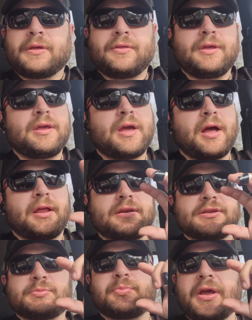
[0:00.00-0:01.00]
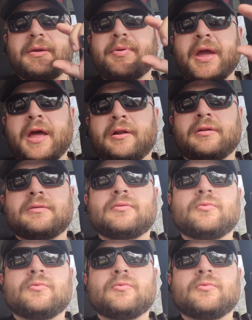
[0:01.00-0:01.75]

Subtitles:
the display panel,